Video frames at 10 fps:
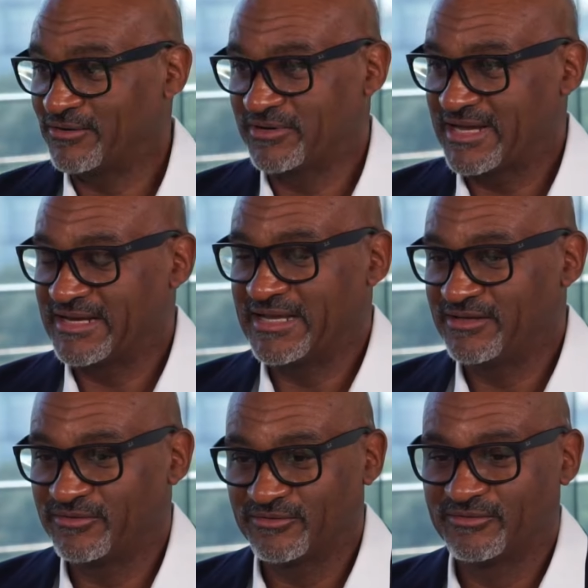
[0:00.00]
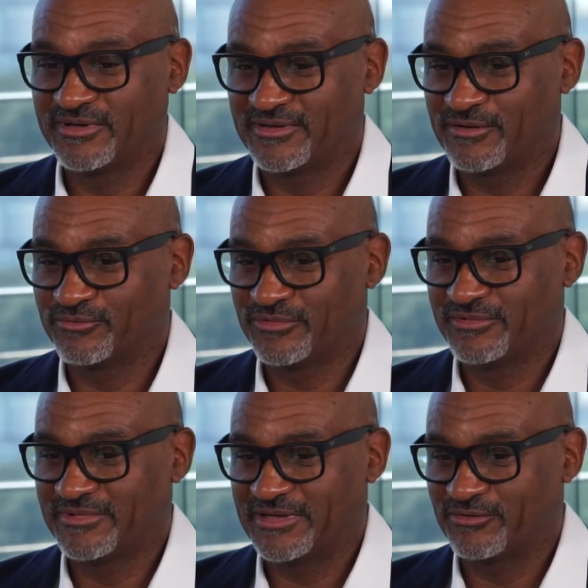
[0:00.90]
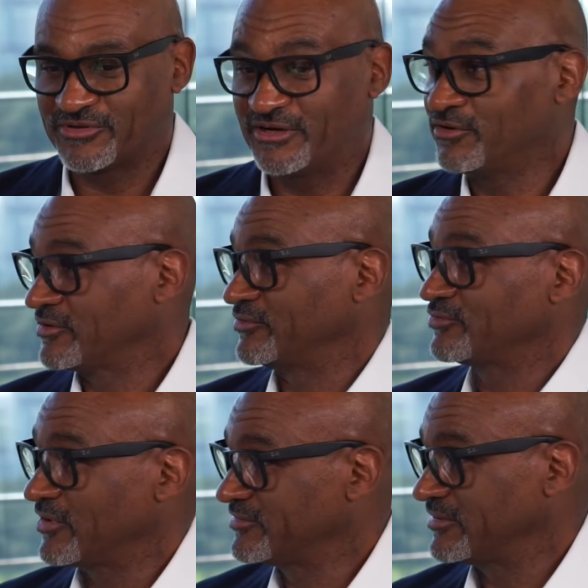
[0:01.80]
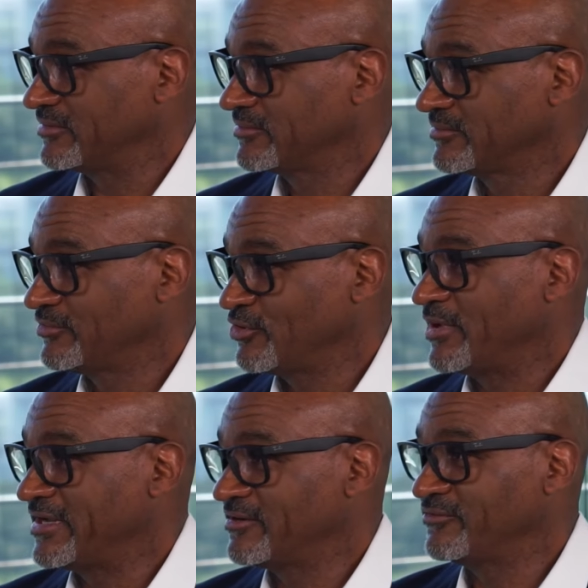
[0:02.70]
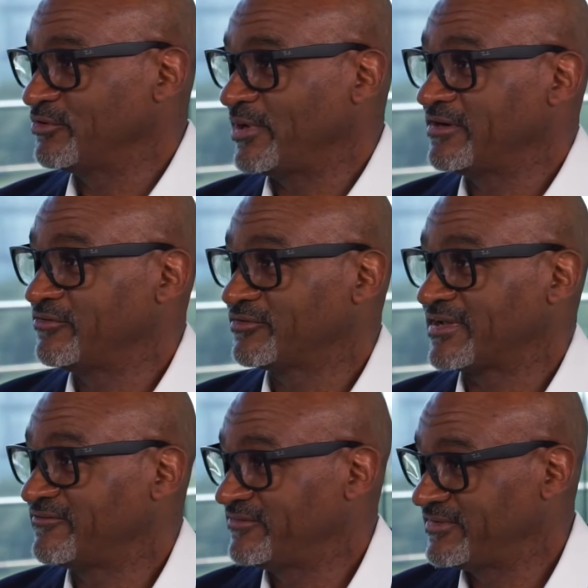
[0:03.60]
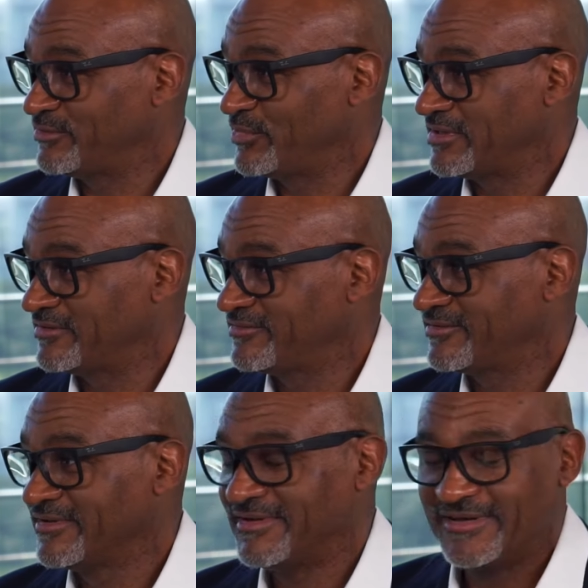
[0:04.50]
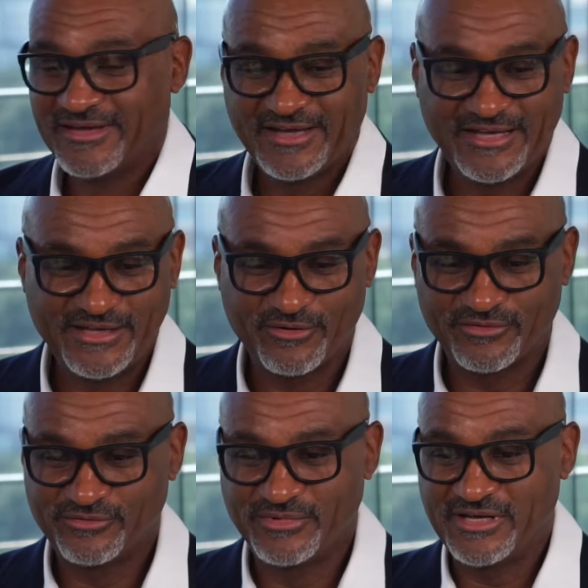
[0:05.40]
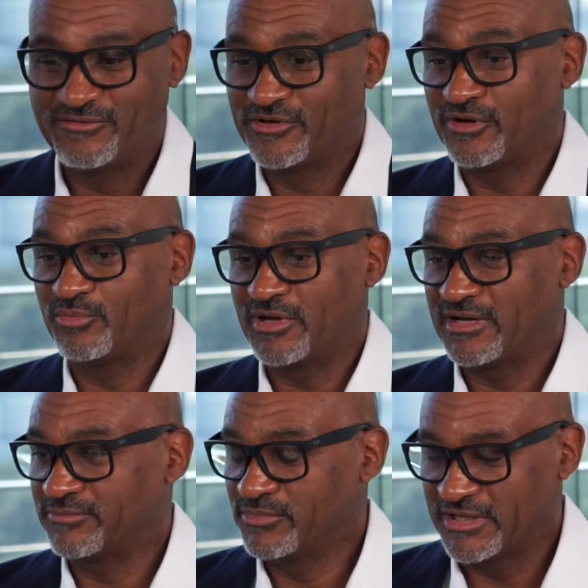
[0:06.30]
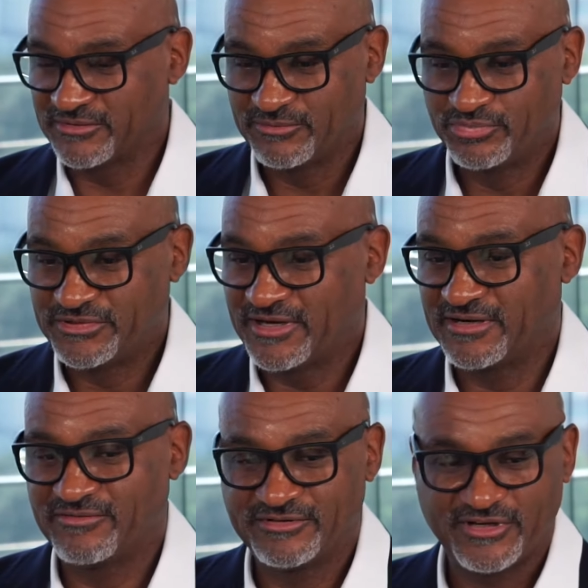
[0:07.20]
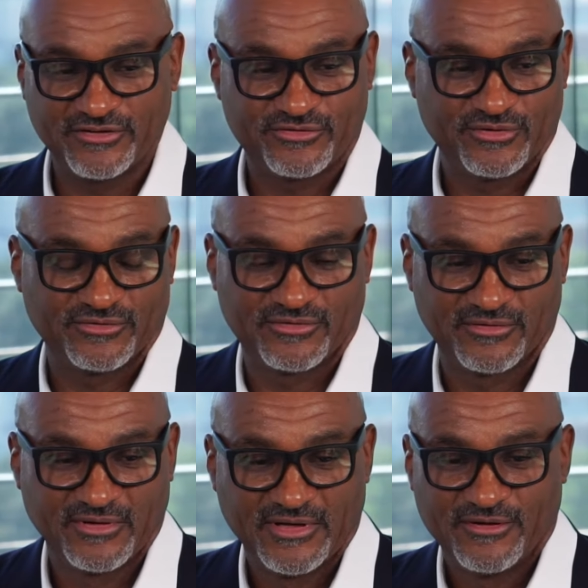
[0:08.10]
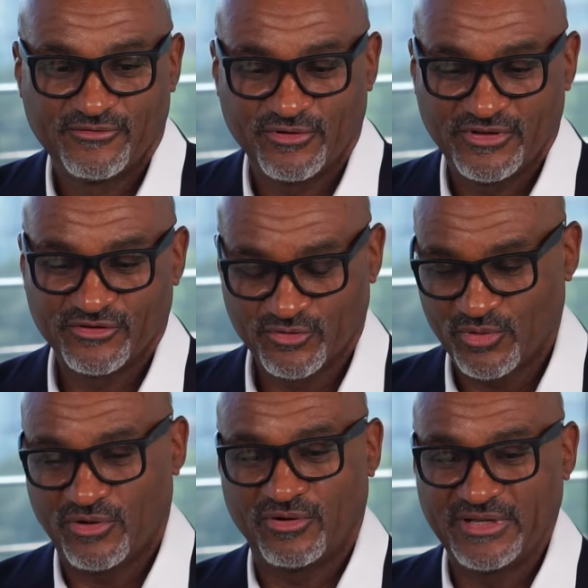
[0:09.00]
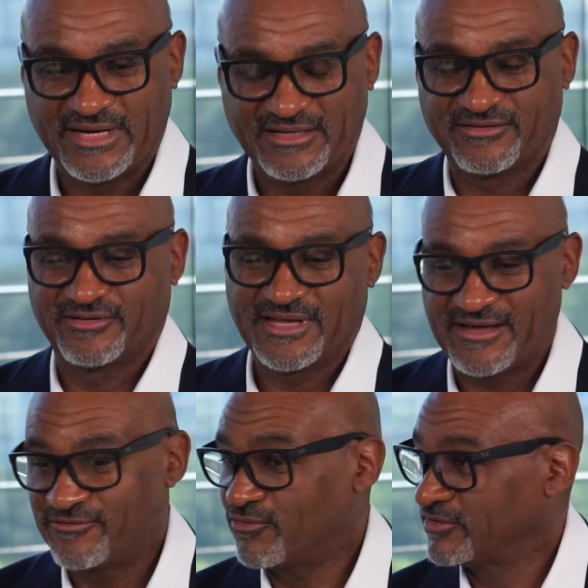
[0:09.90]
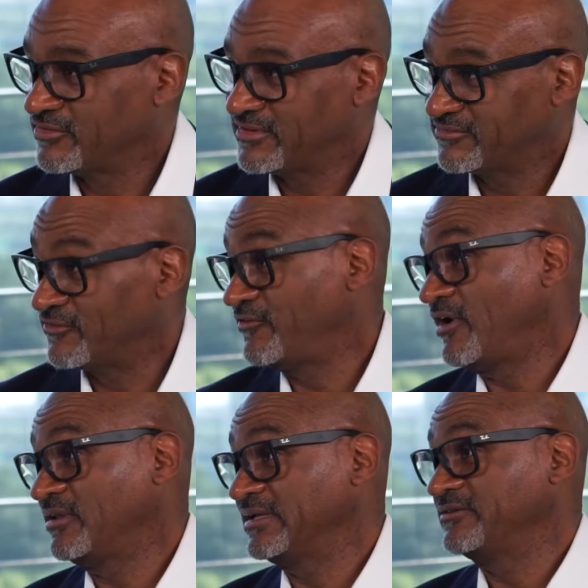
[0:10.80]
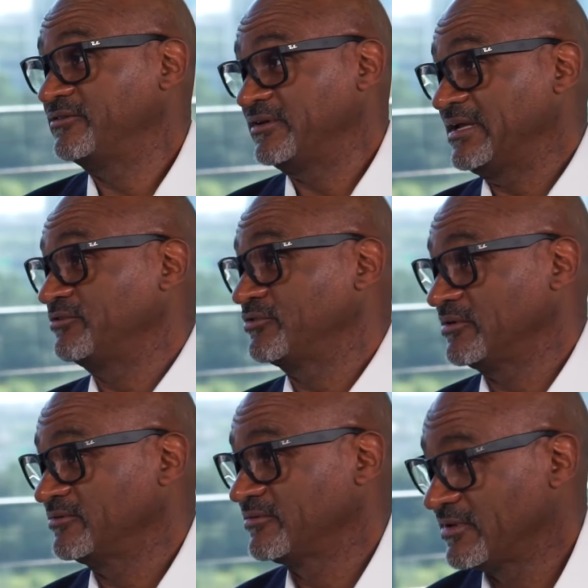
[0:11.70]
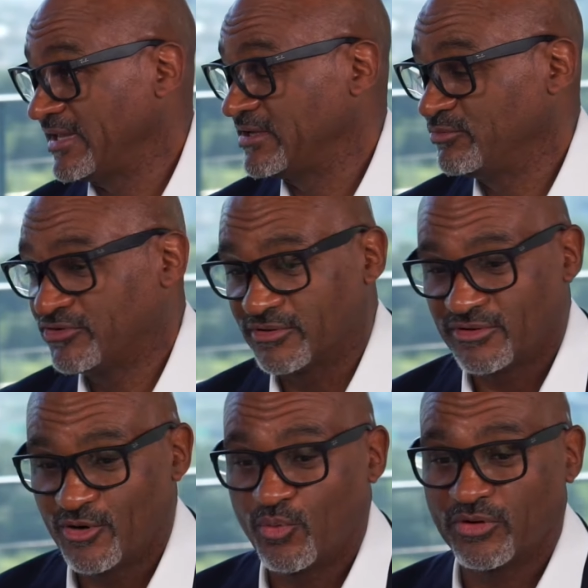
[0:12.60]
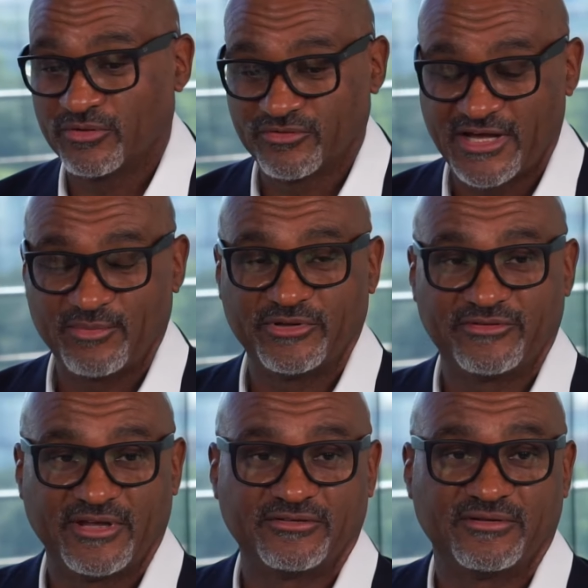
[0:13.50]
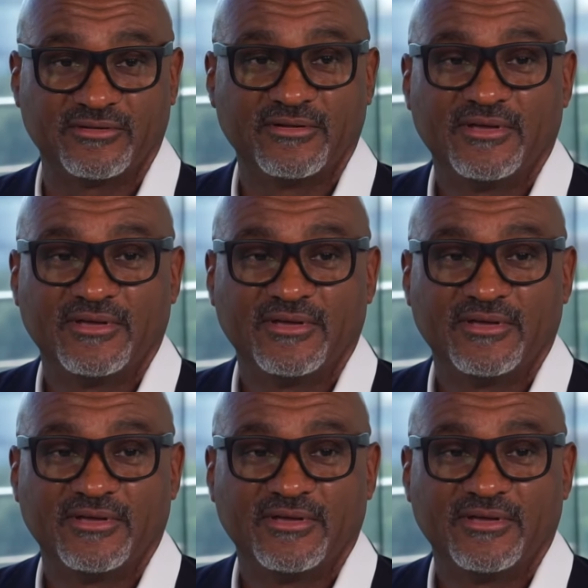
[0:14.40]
were kind of in, it, it was under construction during my interview. My interview was like fifteen minutes. And they were interviewing a, a, a ton of adjusters for this role, and I just got fortunate enough to fall into insurance claims or, or workers' compensation.